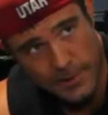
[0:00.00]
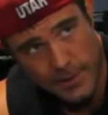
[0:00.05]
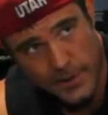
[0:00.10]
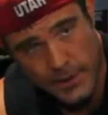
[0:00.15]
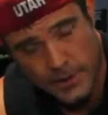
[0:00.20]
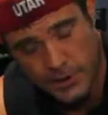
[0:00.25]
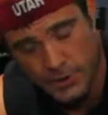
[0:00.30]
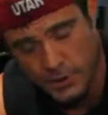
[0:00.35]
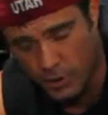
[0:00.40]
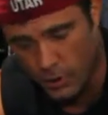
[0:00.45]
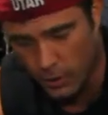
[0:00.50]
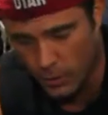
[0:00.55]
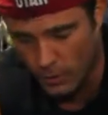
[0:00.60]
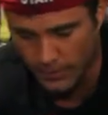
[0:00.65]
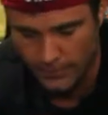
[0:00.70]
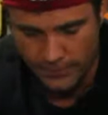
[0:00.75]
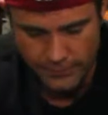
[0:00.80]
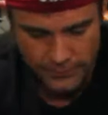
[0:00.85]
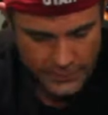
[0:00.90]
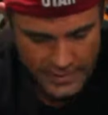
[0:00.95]
So
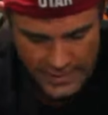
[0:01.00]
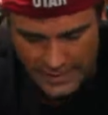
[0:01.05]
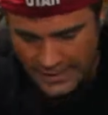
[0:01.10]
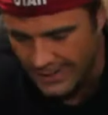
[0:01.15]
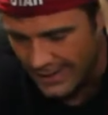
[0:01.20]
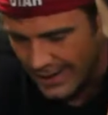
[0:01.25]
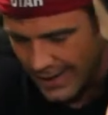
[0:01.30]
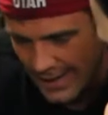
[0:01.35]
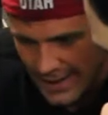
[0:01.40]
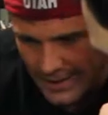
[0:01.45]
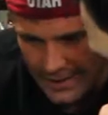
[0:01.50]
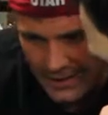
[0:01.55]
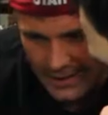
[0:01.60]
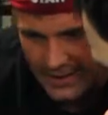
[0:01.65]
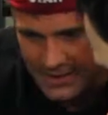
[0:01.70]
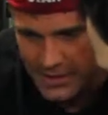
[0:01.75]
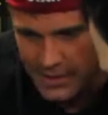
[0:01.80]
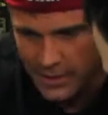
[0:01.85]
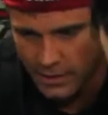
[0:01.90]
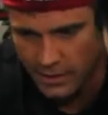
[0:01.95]
I
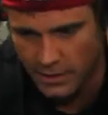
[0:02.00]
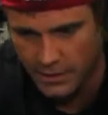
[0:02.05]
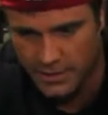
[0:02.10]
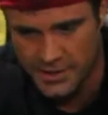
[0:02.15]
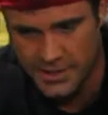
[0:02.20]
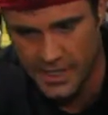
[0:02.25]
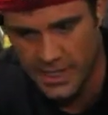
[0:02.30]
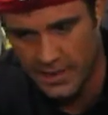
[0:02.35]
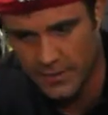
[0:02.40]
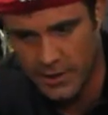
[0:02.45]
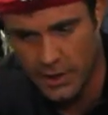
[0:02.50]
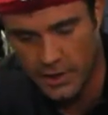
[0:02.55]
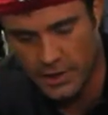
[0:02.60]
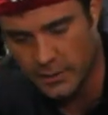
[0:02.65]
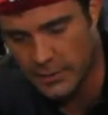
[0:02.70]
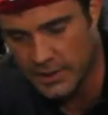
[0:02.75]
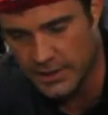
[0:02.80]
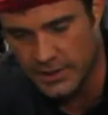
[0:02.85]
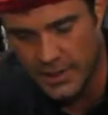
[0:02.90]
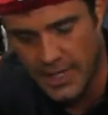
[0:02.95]
like to err on the side of the
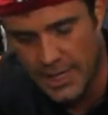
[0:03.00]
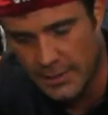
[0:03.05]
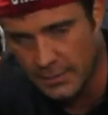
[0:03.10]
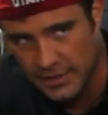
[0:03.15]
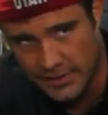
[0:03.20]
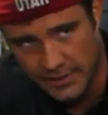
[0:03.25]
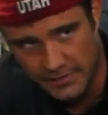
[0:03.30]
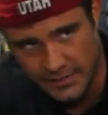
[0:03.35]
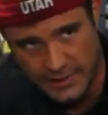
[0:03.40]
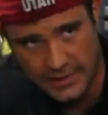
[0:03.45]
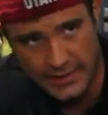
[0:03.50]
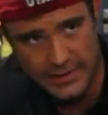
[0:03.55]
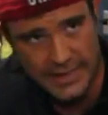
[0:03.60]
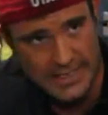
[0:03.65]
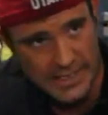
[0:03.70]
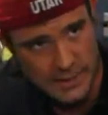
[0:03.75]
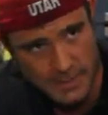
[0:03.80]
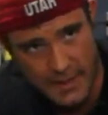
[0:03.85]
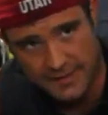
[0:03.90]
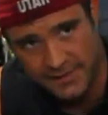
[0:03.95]
argument that I believe in, and
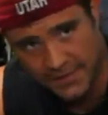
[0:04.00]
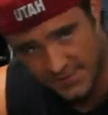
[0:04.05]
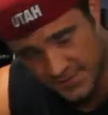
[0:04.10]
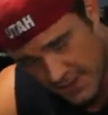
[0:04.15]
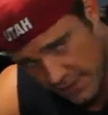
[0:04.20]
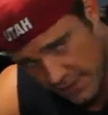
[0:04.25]
that's about 50